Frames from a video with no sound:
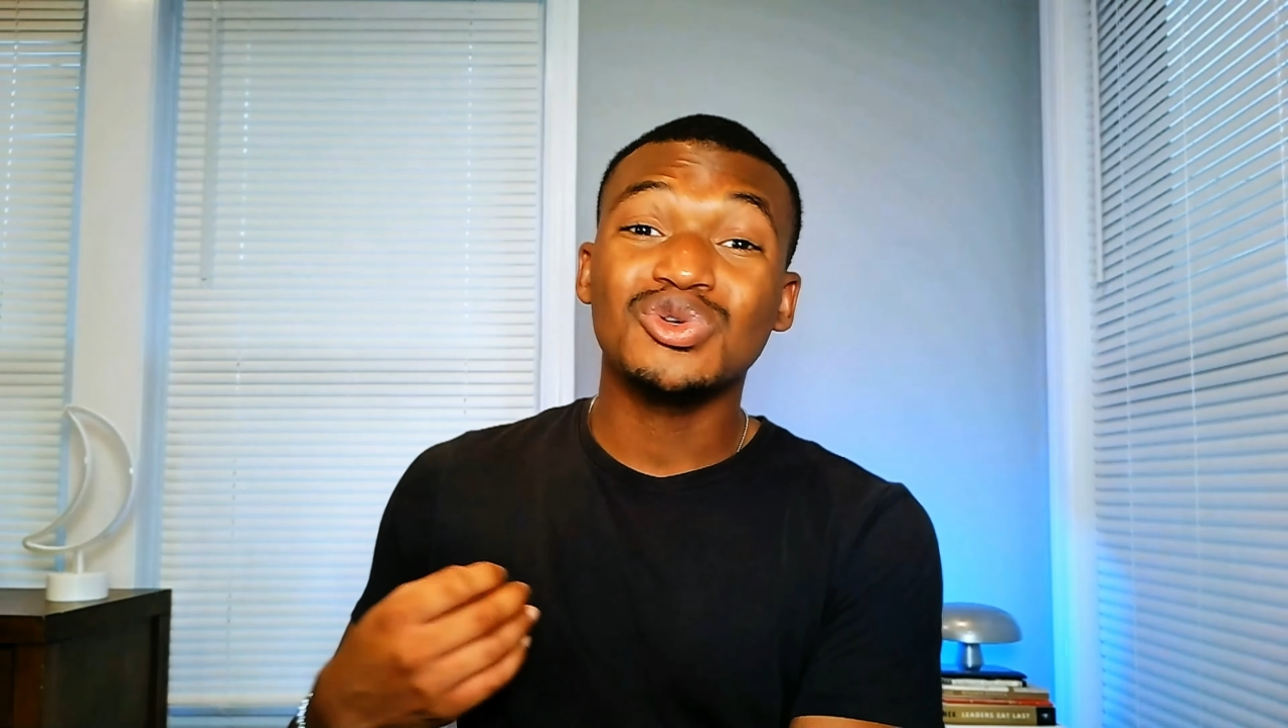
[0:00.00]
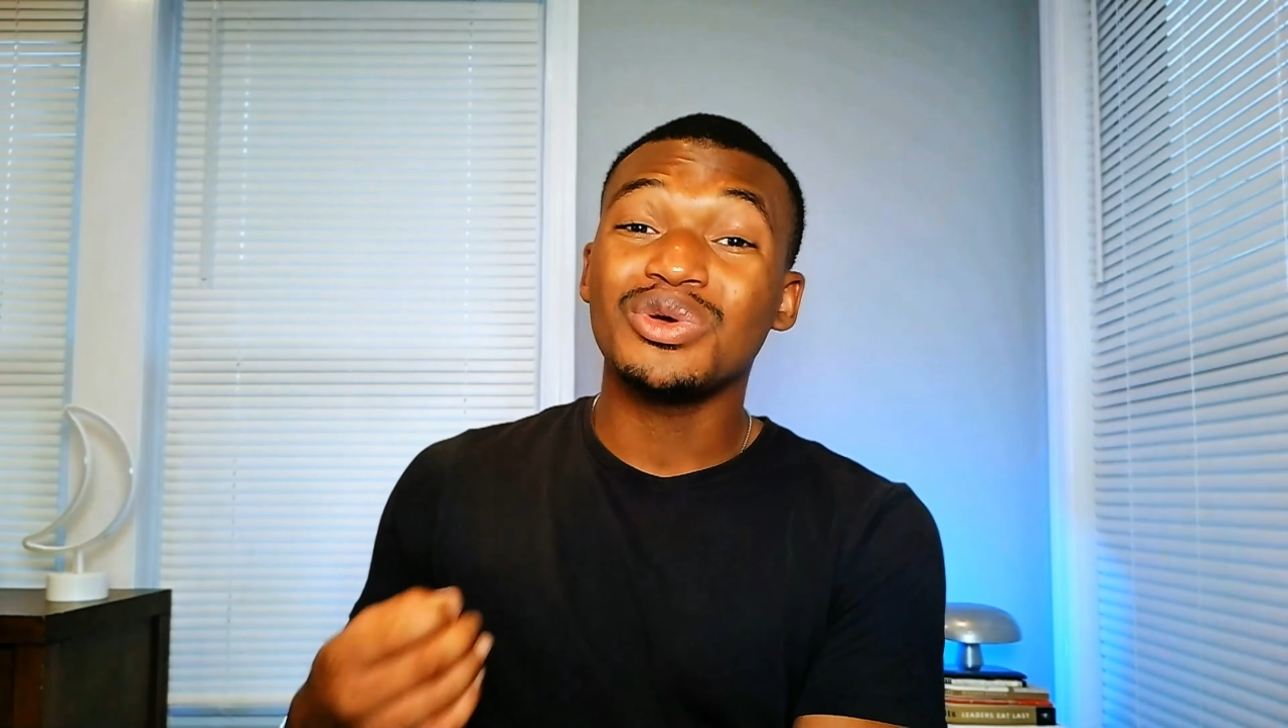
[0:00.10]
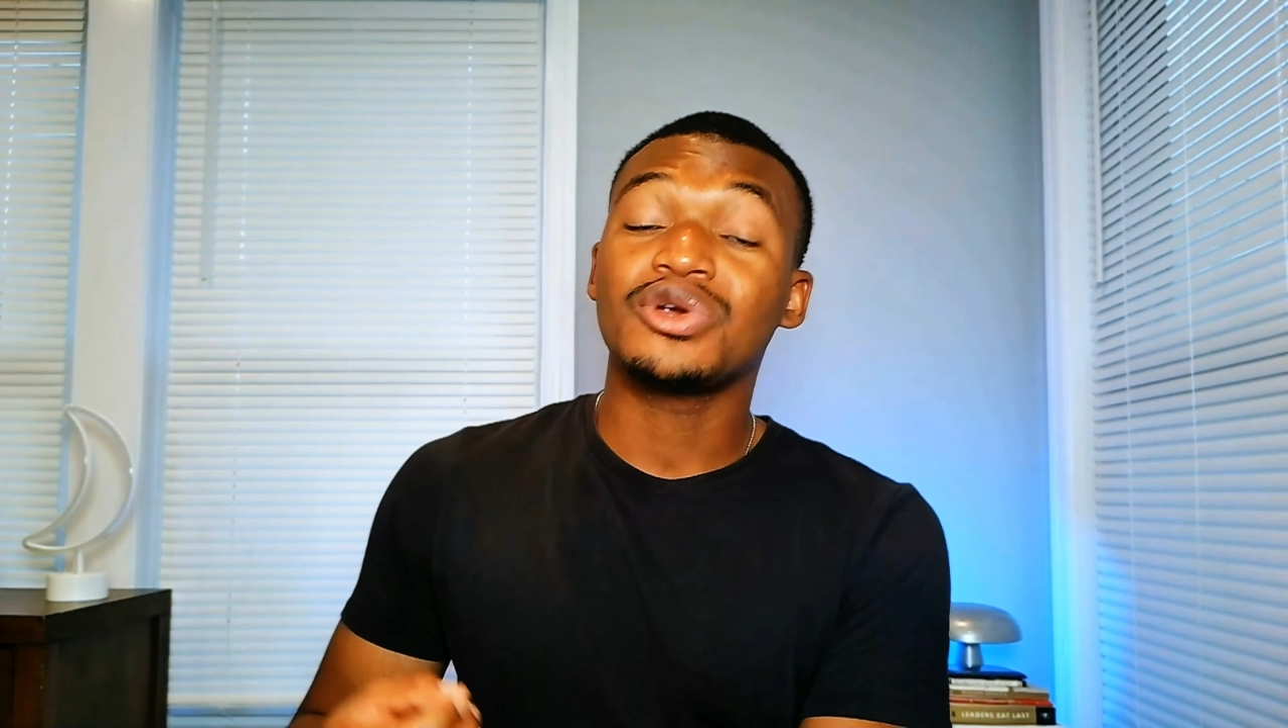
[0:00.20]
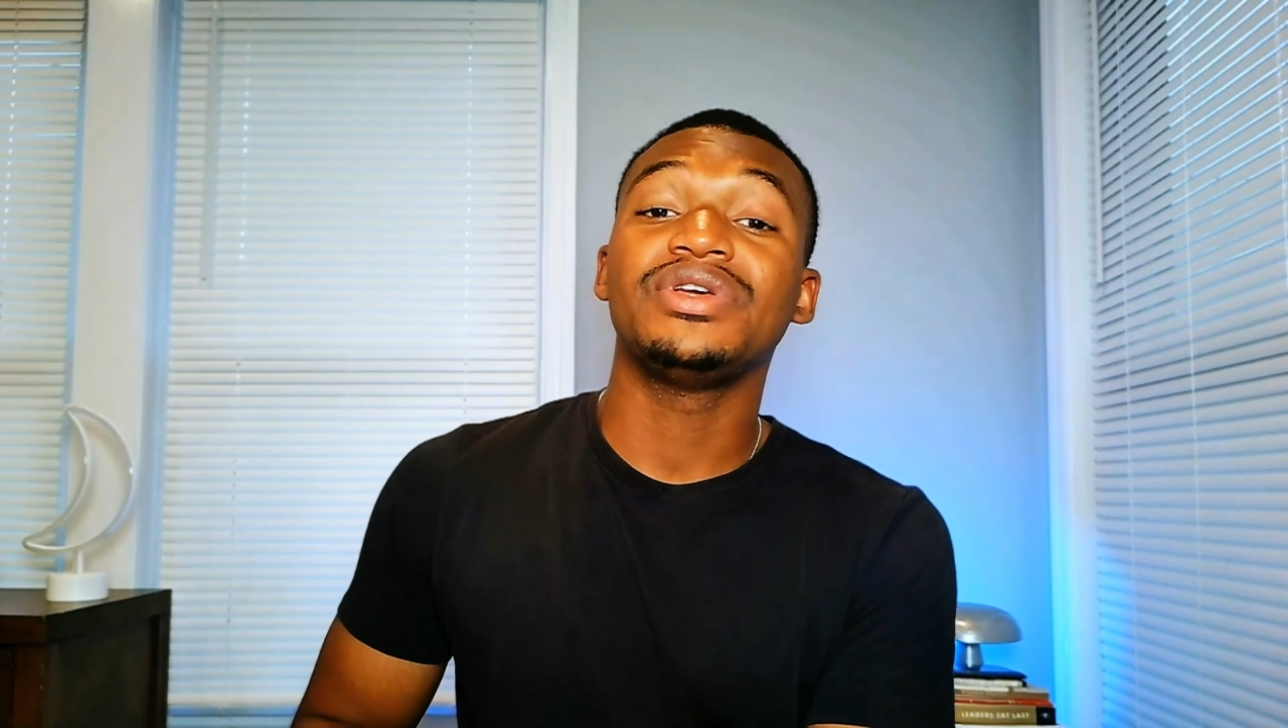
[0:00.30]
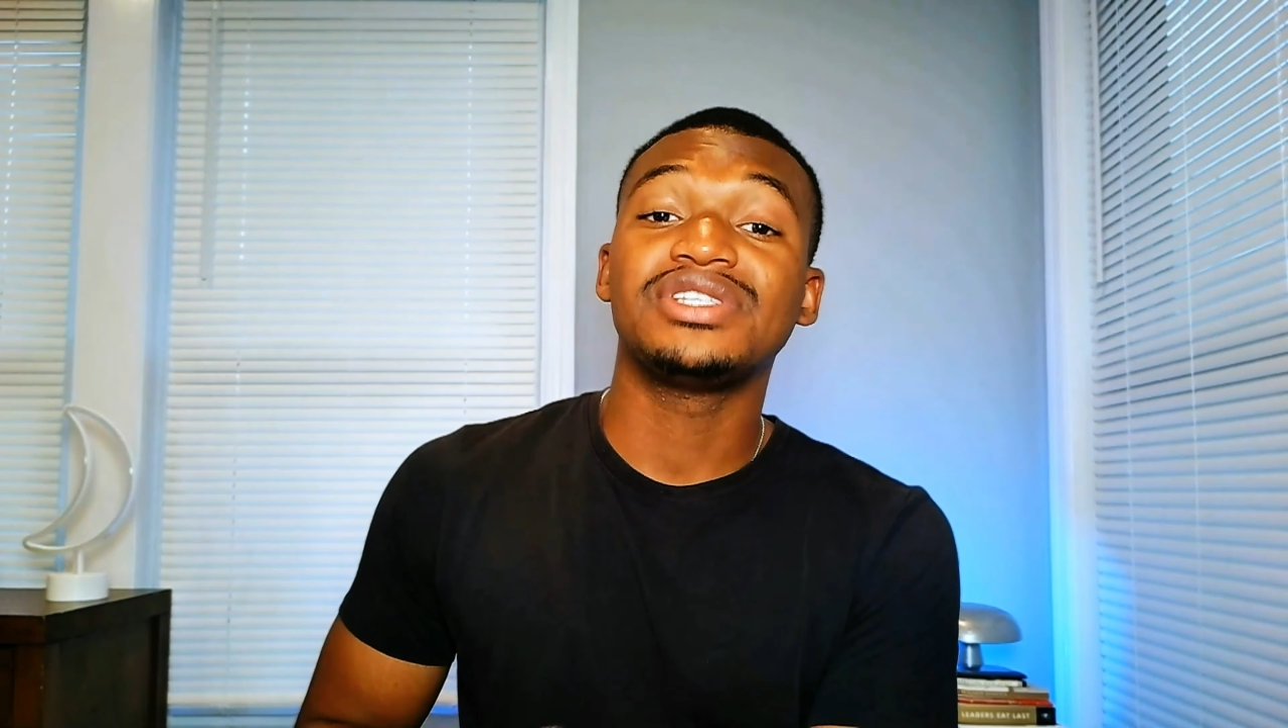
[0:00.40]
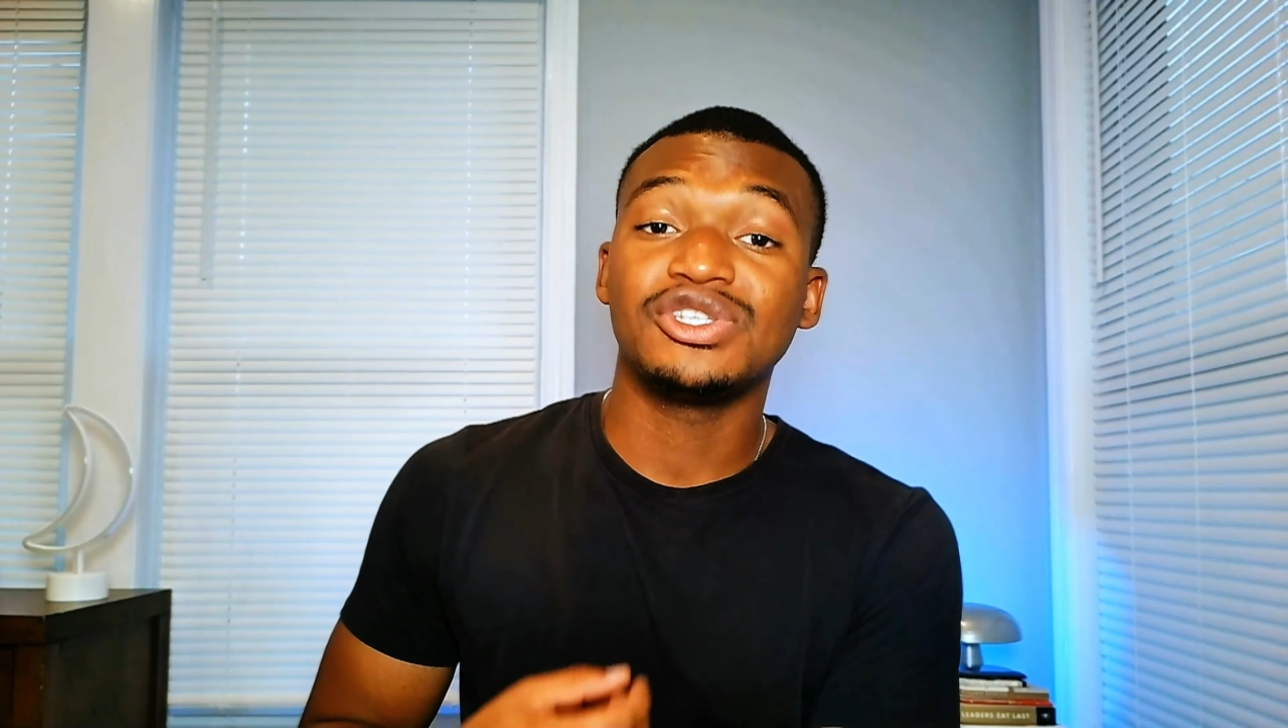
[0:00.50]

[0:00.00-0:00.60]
increases